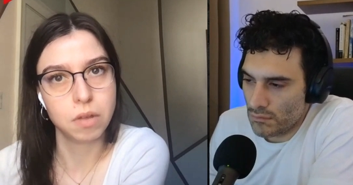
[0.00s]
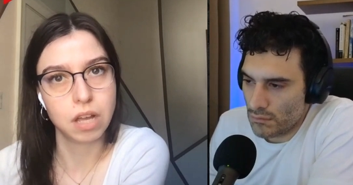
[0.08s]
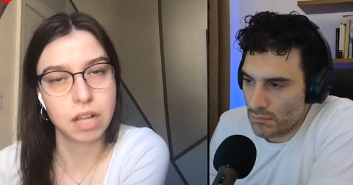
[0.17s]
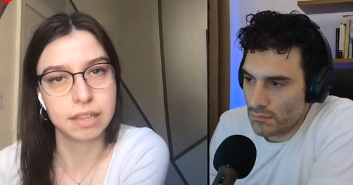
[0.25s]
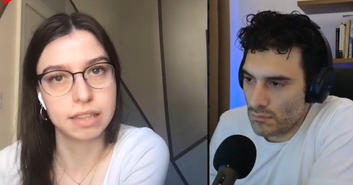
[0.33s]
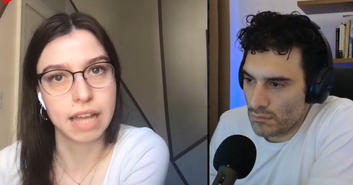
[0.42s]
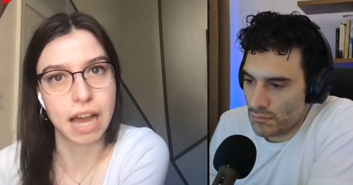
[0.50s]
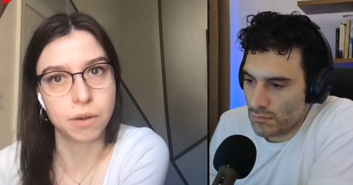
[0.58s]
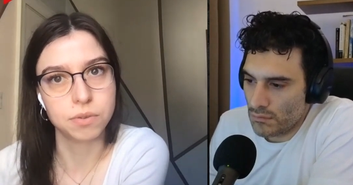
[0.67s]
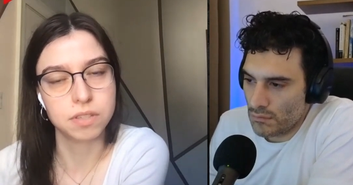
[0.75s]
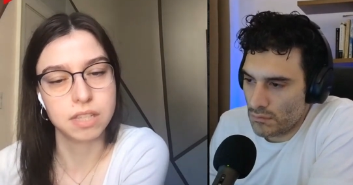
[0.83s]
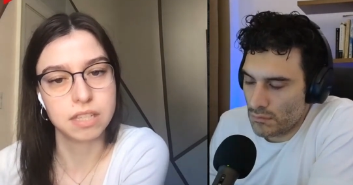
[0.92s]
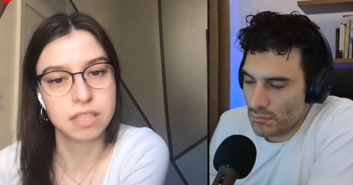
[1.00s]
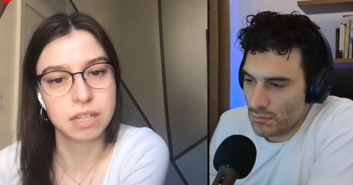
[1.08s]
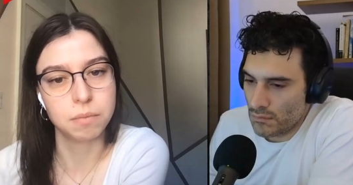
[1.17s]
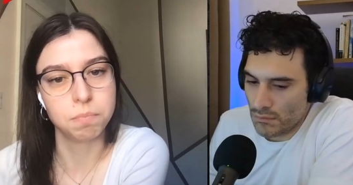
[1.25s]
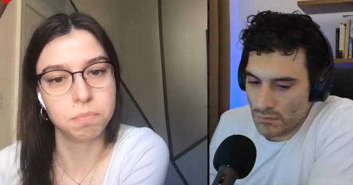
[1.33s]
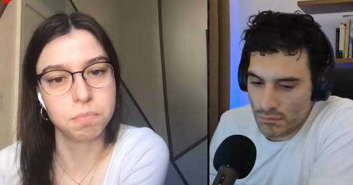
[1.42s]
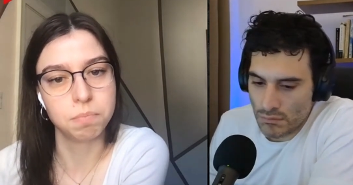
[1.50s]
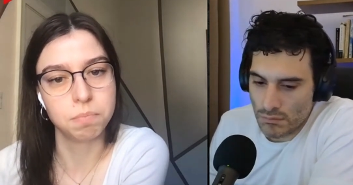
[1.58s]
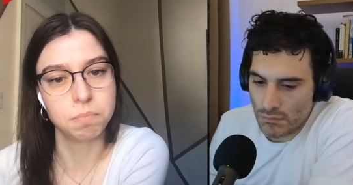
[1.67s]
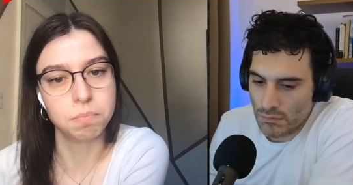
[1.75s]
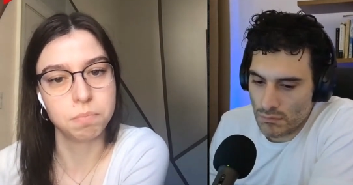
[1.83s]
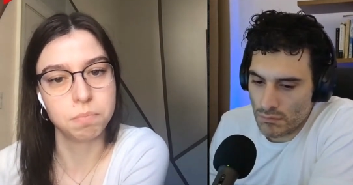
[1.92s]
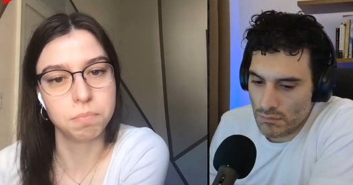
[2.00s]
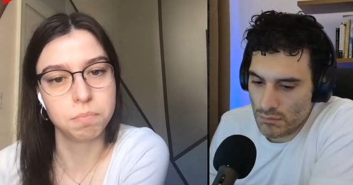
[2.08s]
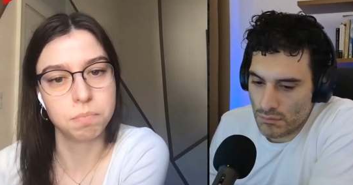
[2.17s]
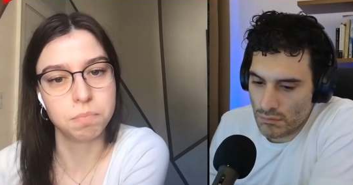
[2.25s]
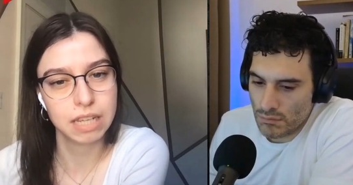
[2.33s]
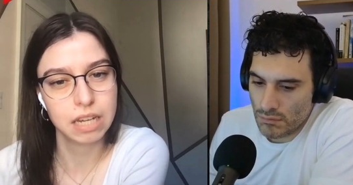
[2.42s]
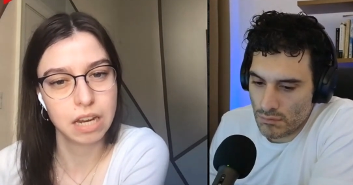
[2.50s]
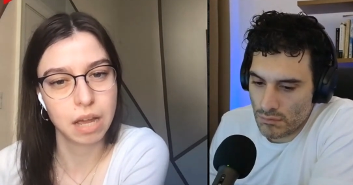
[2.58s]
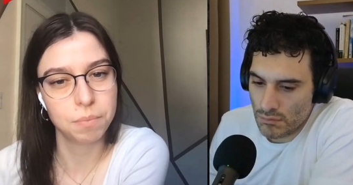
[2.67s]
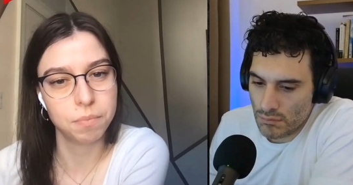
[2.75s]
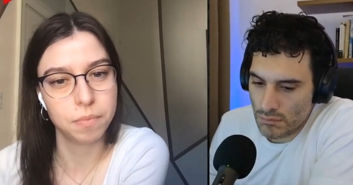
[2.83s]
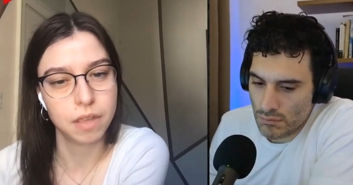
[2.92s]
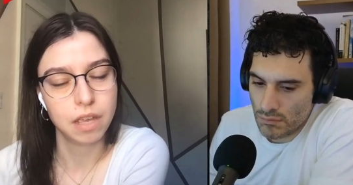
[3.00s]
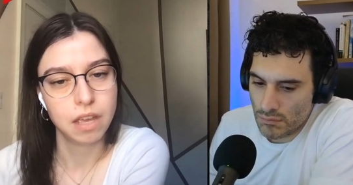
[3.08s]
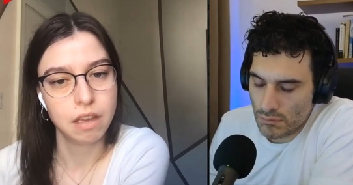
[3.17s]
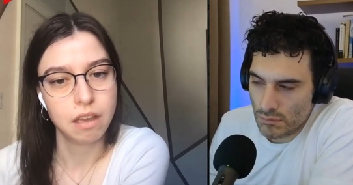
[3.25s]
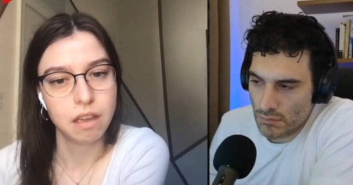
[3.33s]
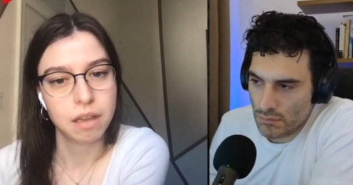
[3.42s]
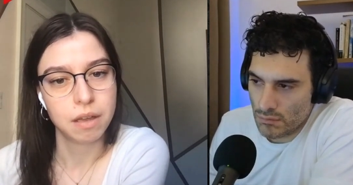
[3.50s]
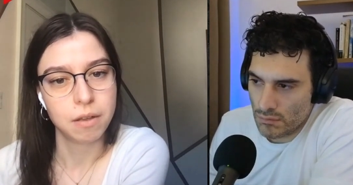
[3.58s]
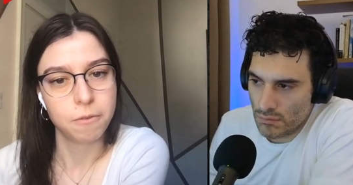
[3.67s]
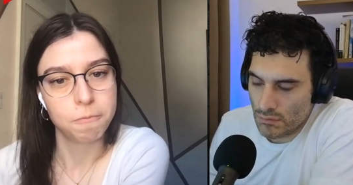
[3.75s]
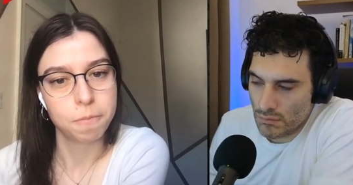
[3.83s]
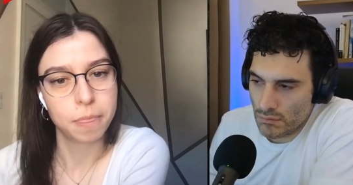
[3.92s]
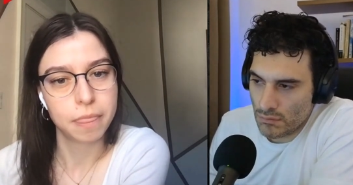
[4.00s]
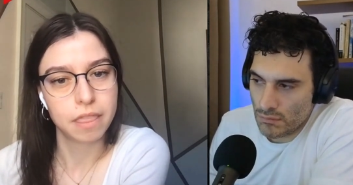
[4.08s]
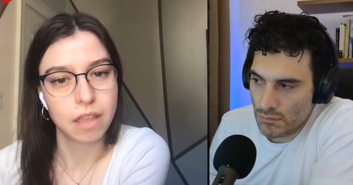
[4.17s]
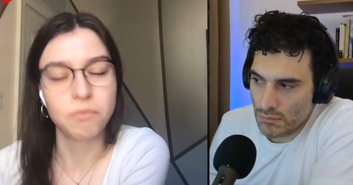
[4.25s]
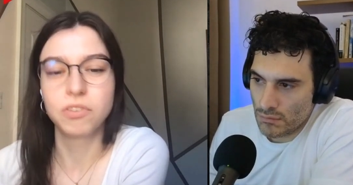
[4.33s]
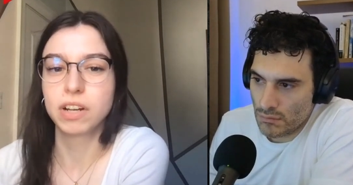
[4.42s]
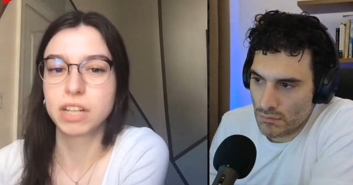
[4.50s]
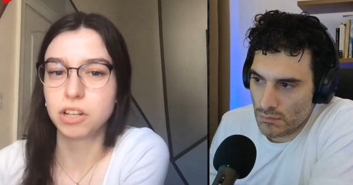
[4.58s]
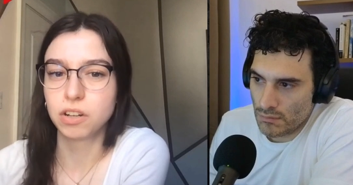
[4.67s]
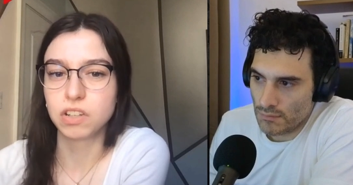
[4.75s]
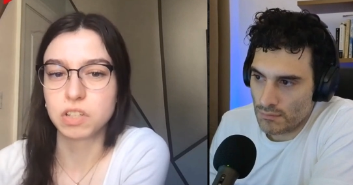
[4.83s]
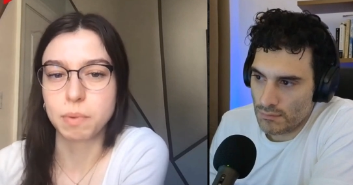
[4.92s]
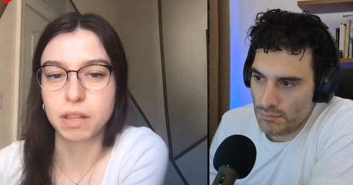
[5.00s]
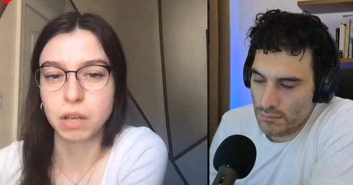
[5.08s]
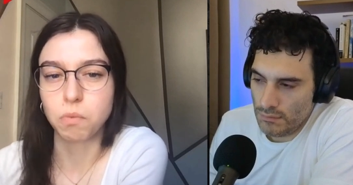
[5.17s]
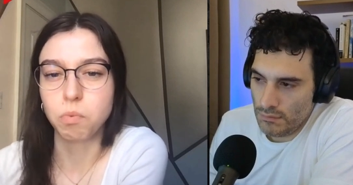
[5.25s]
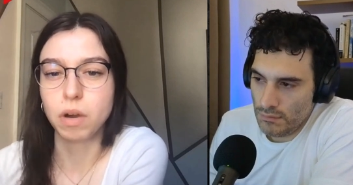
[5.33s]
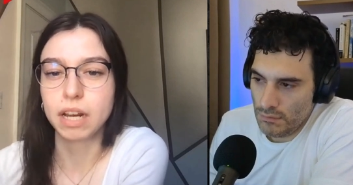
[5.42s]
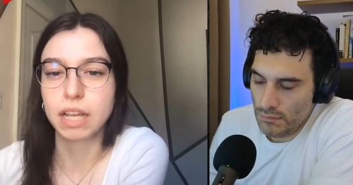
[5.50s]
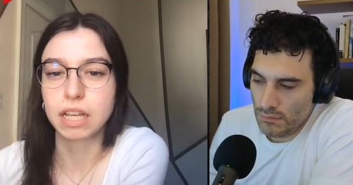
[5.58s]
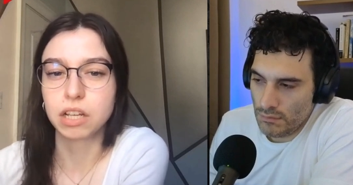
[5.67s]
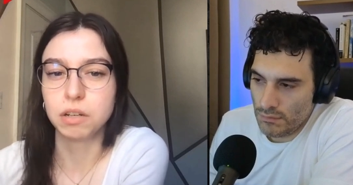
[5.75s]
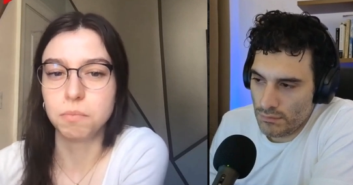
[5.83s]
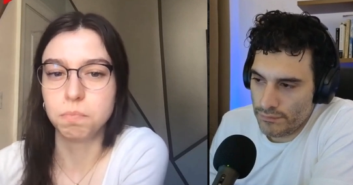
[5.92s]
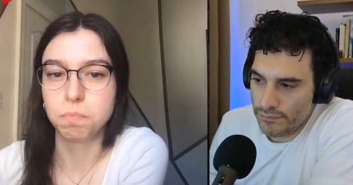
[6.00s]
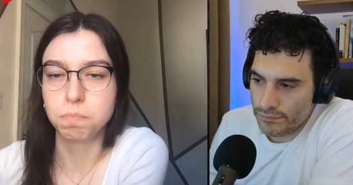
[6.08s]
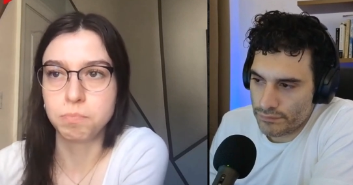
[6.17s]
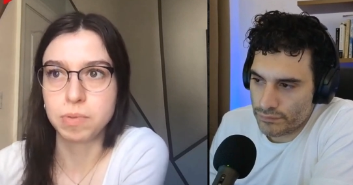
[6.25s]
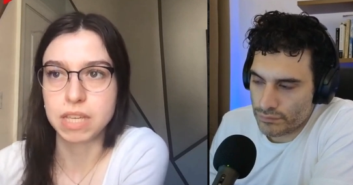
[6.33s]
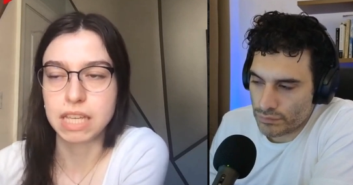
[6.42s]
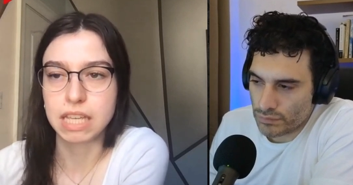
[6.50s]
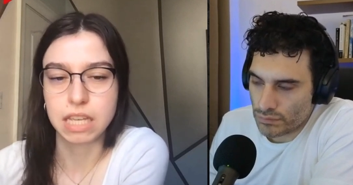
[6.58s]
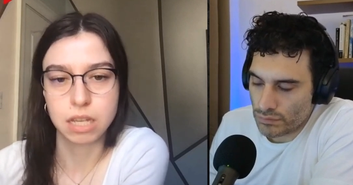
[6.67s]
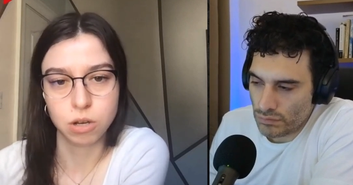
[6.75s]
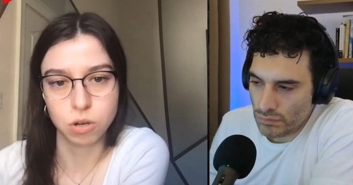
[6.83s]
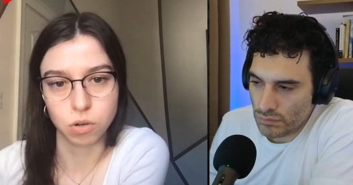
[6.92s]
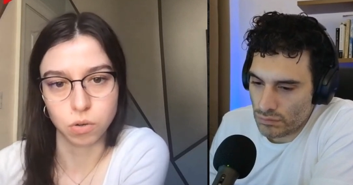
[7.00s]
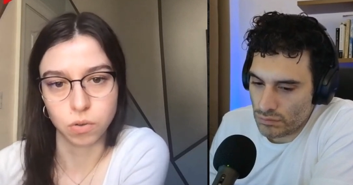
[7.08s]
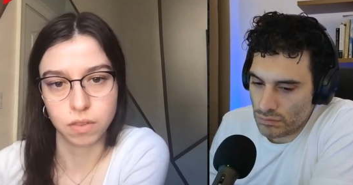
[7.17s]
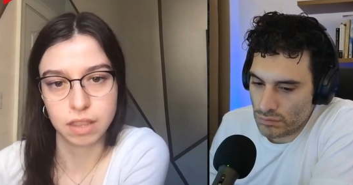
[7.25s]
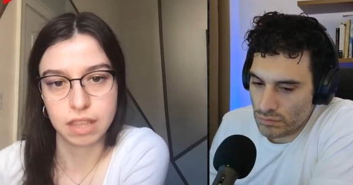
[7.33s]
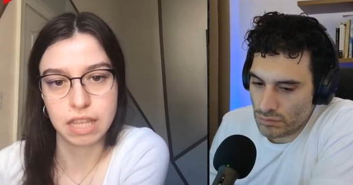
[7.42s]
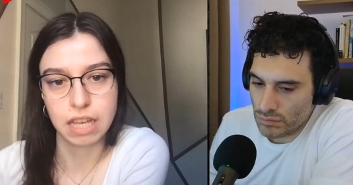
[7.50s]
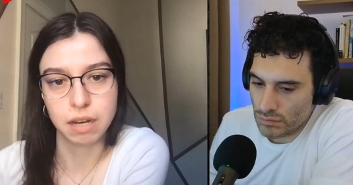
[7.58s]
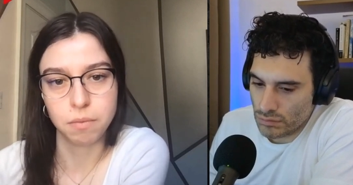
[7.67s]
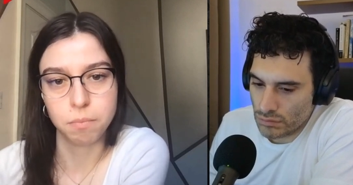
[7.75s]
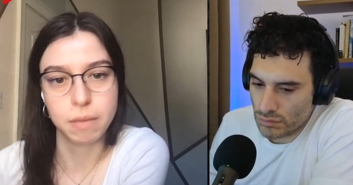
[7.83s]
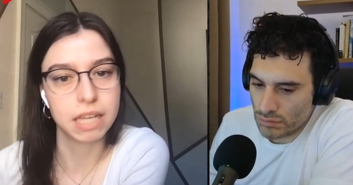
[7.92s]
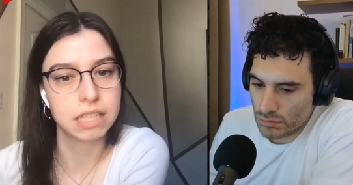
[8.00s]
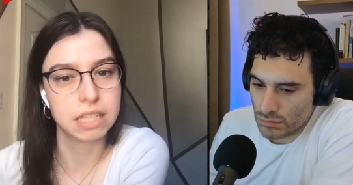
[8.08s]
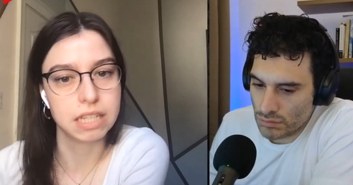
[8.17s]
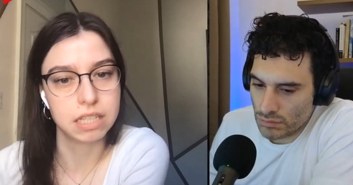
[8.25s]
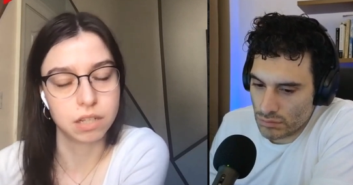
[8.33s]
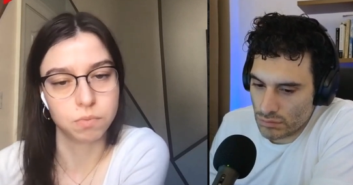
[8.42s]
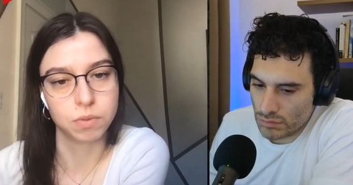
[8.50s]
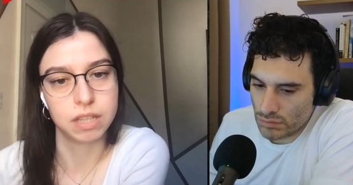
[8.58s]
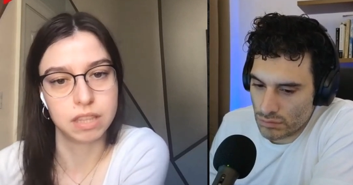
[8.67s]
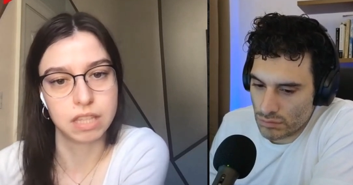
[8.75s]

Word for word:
Speaker 1: allows this to be so prevalent. I'm I'm very curious about like what it could be here that makes it different